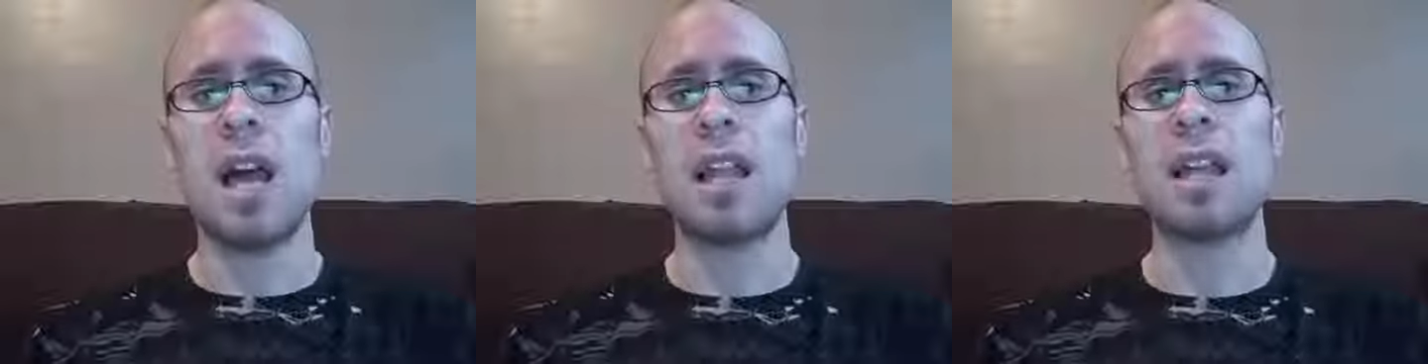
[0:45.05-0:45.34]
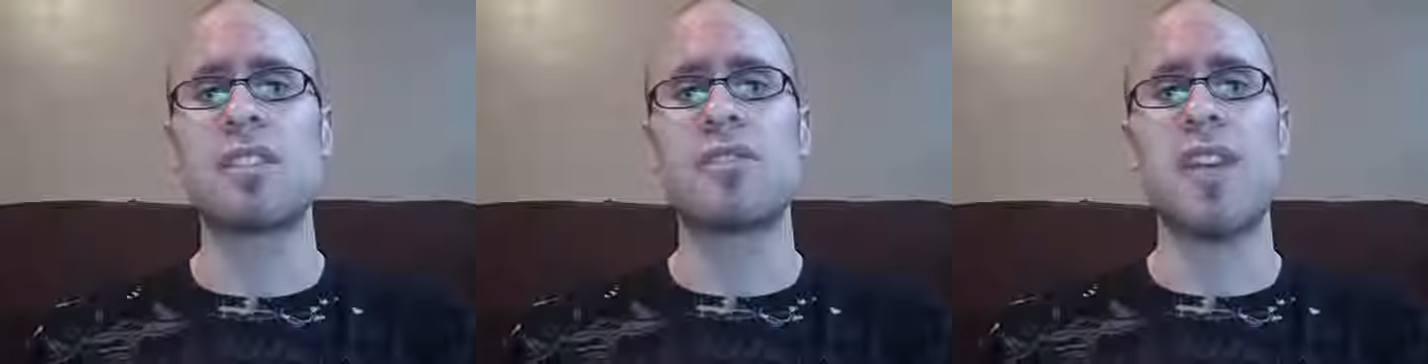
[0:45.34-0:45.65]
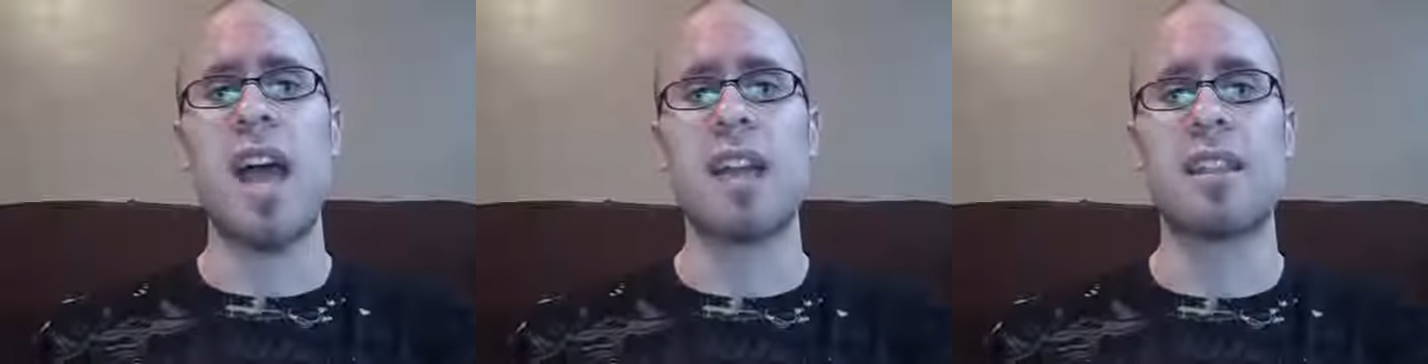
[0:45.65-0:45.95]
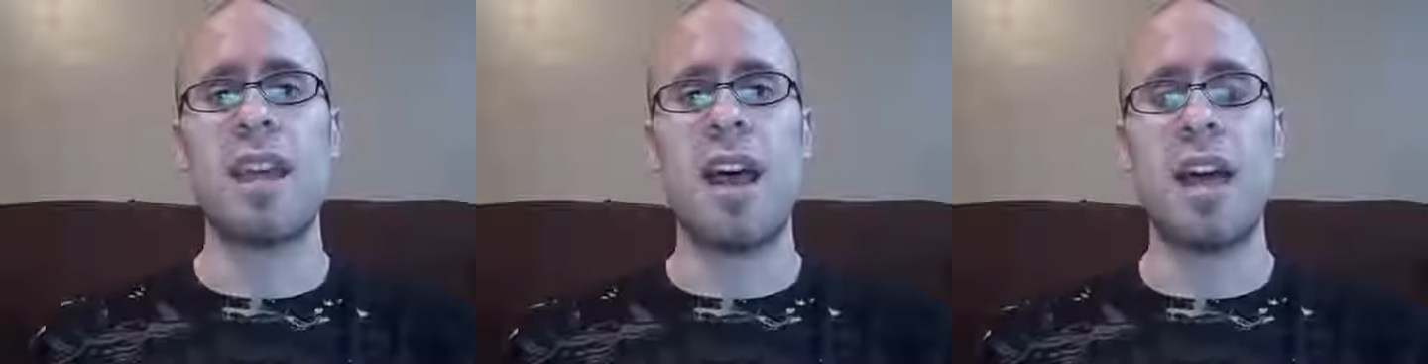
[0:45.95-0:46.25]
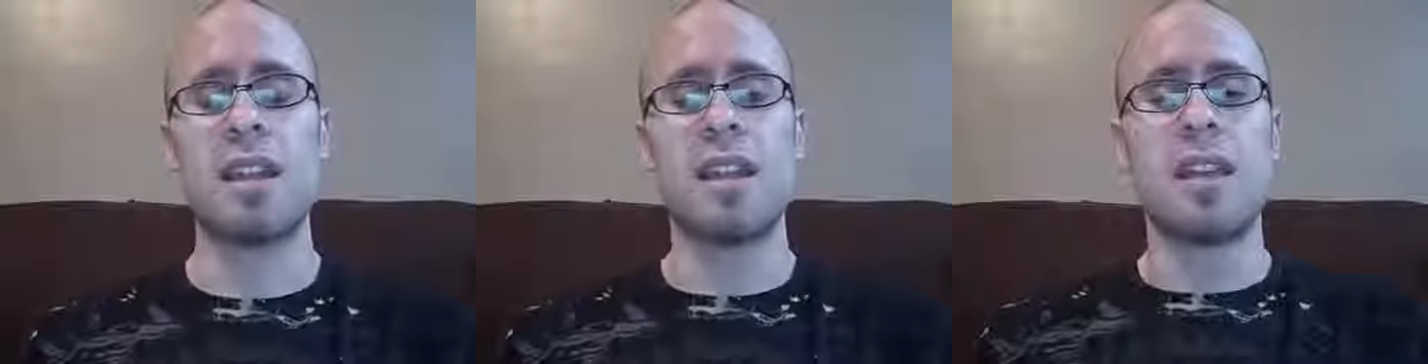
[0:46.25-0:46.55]
I like the fact
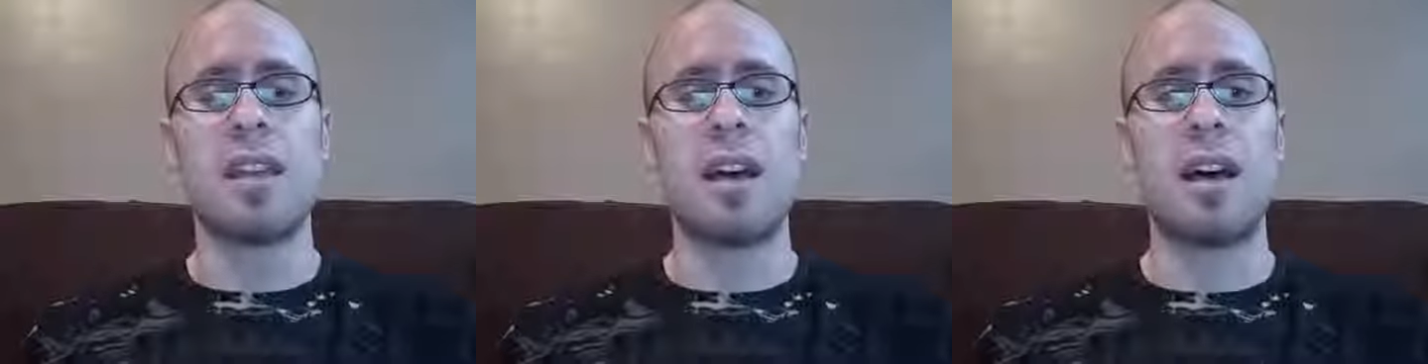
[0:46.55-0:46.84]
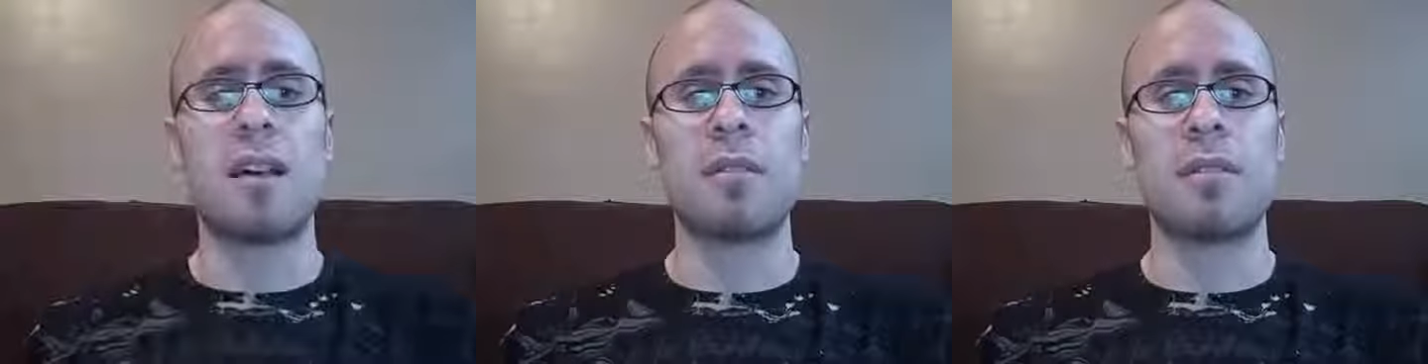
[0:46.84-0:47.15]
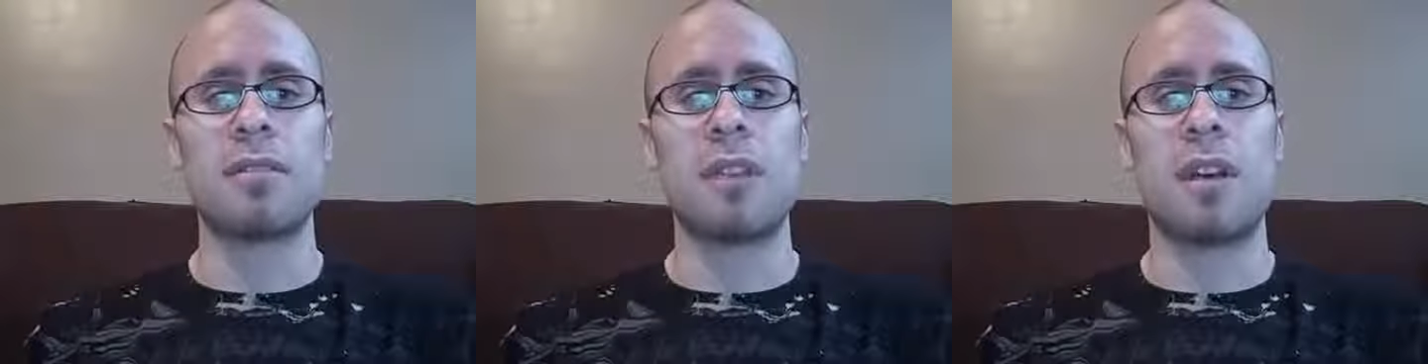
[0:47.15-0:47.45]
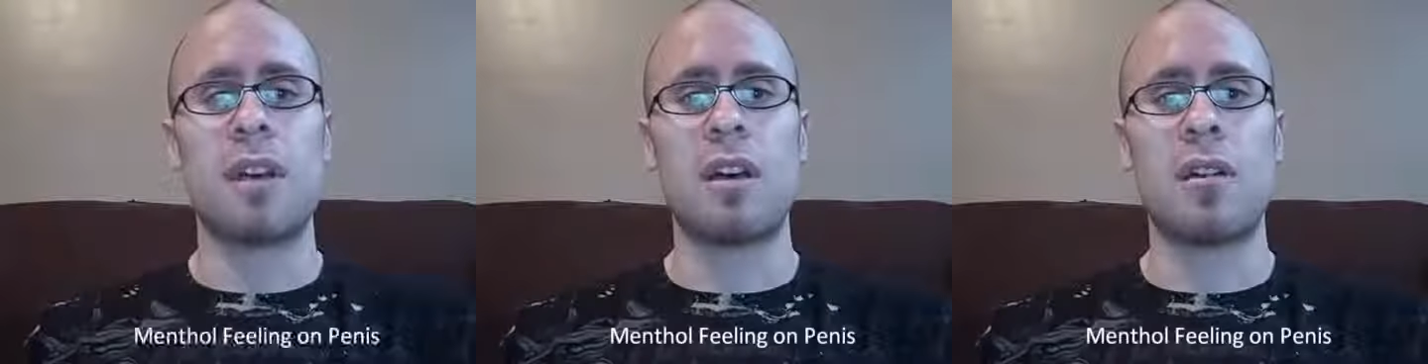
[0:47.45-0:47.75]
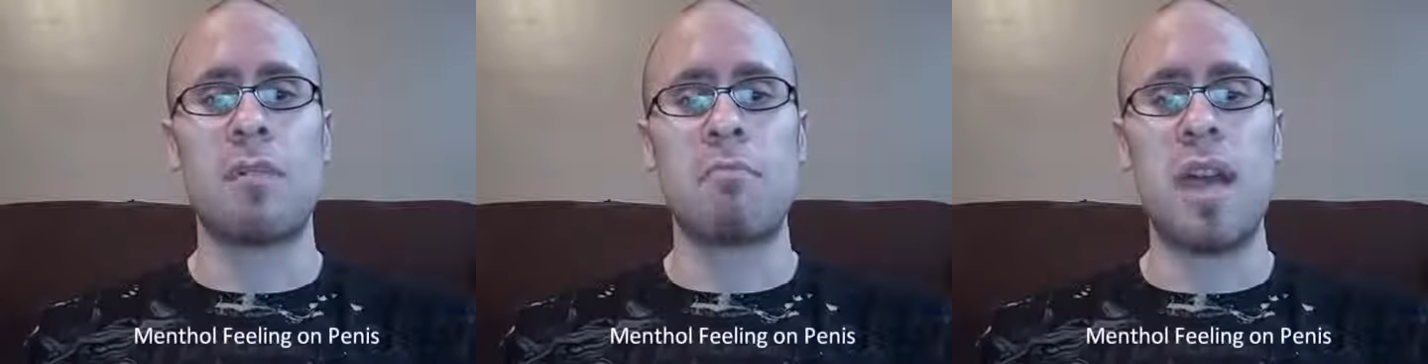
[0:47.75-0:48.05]
that uh, there was a,
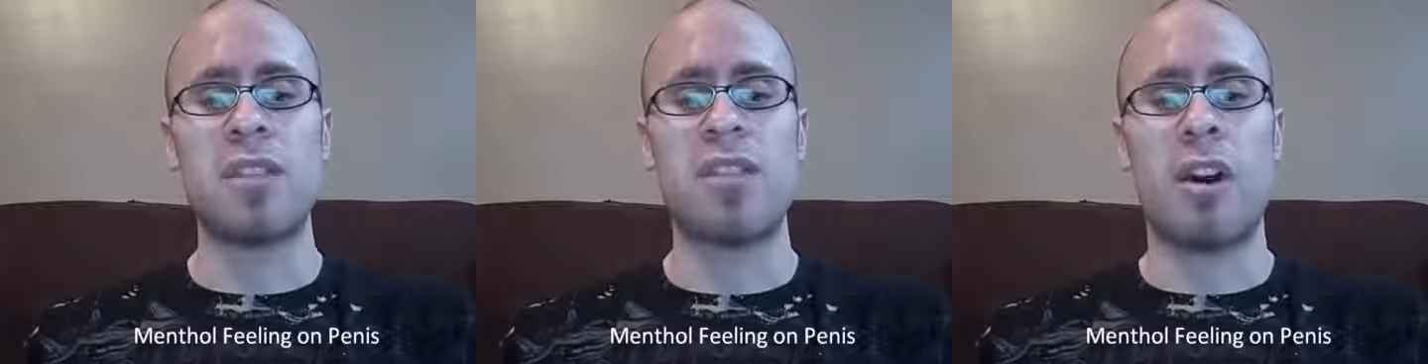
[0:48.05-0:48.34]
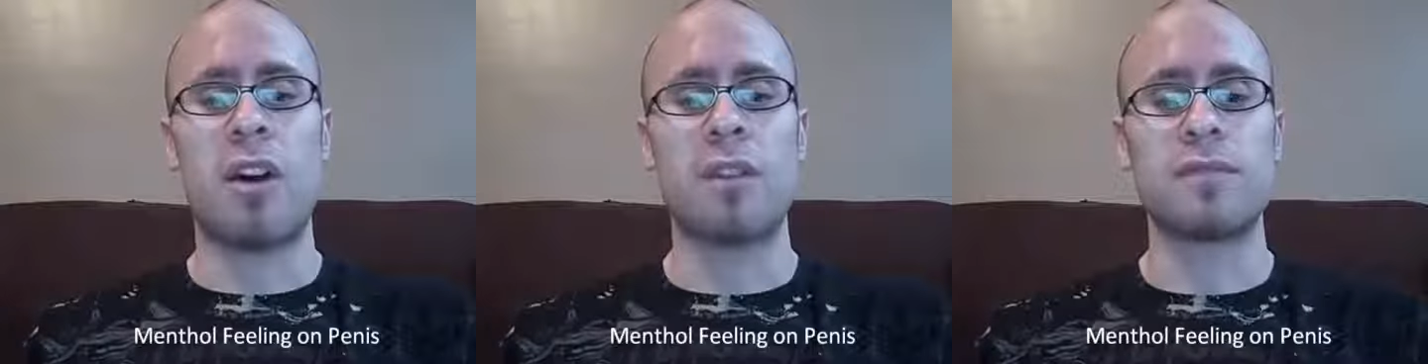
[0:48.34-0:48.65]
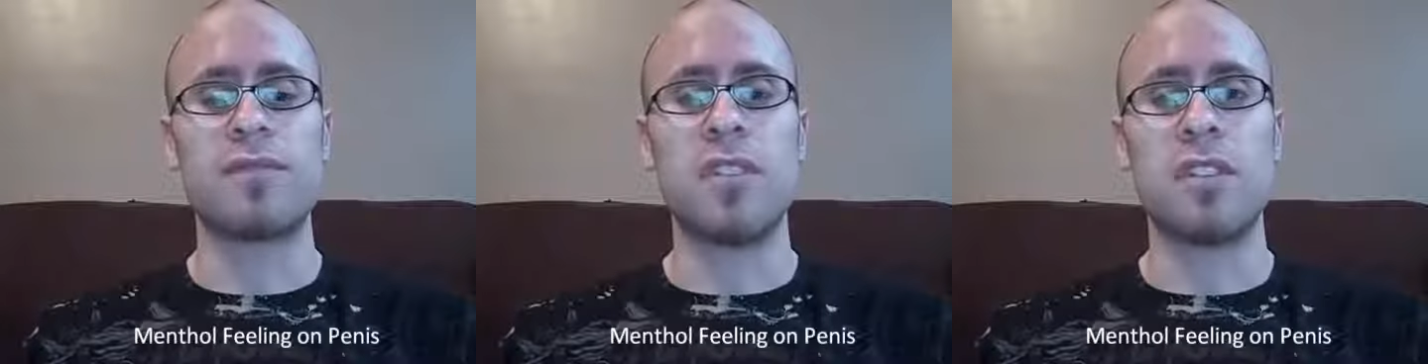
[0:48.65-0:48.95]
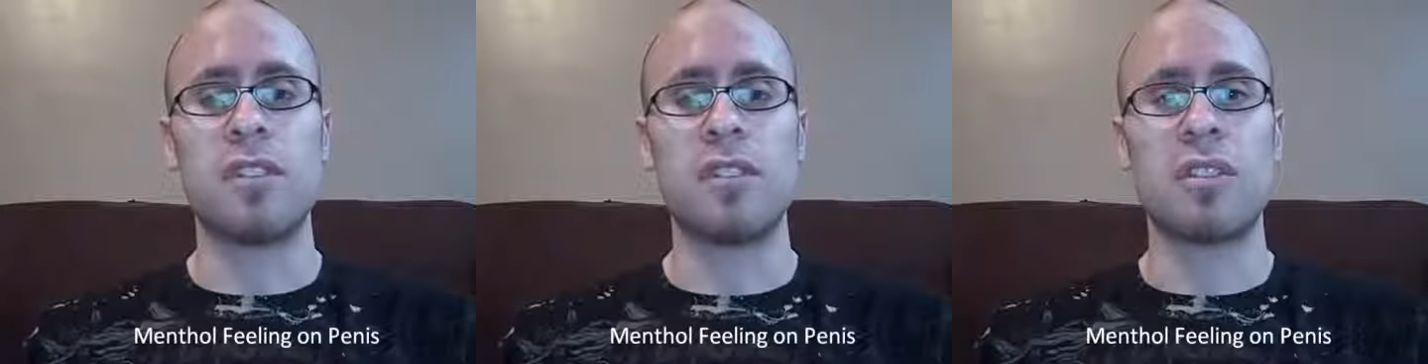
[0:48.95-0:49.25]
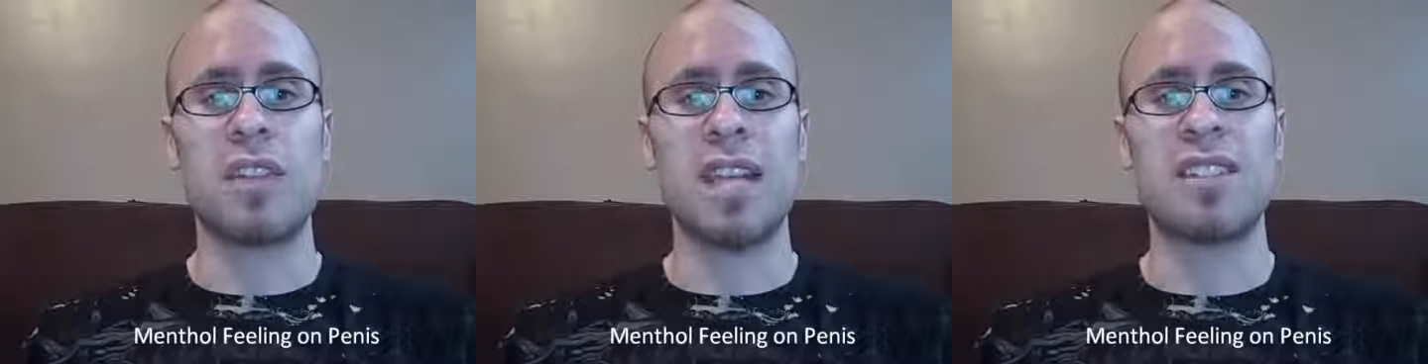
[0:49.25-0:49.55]
a, menthol feel, you
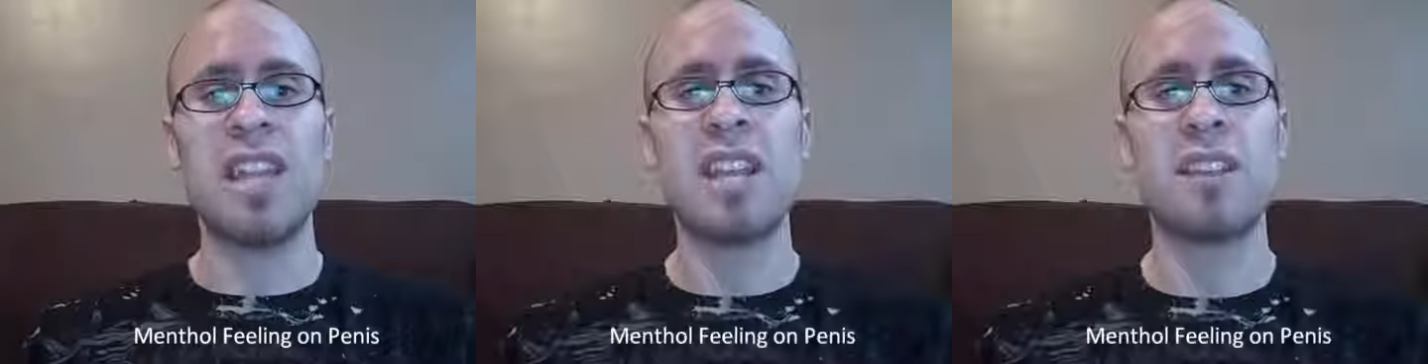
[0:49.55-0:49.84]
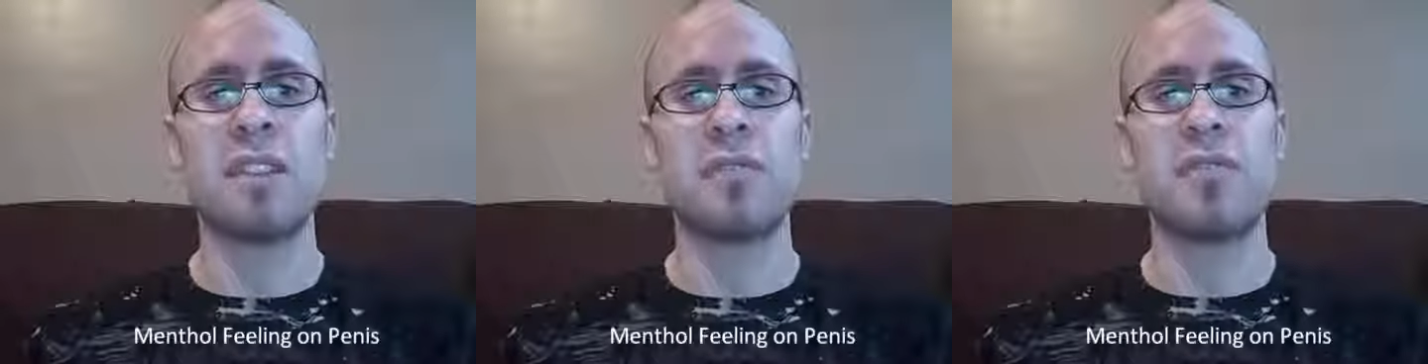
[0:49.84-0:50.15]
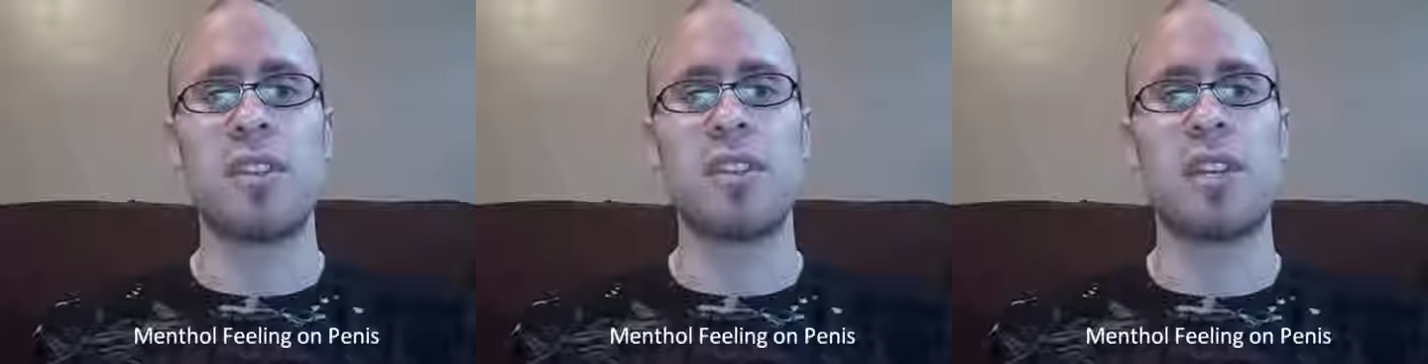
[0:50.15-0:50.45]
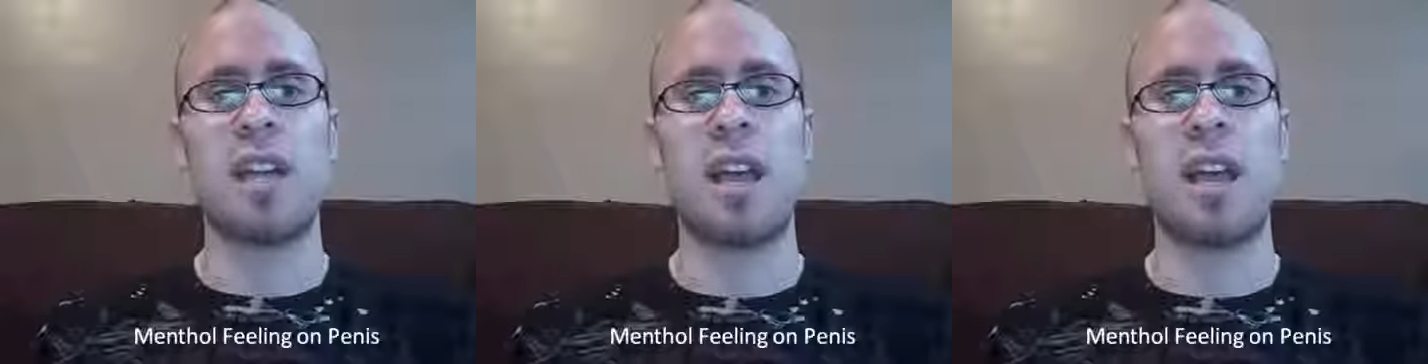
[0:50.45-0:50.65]
know, that tingling feeling.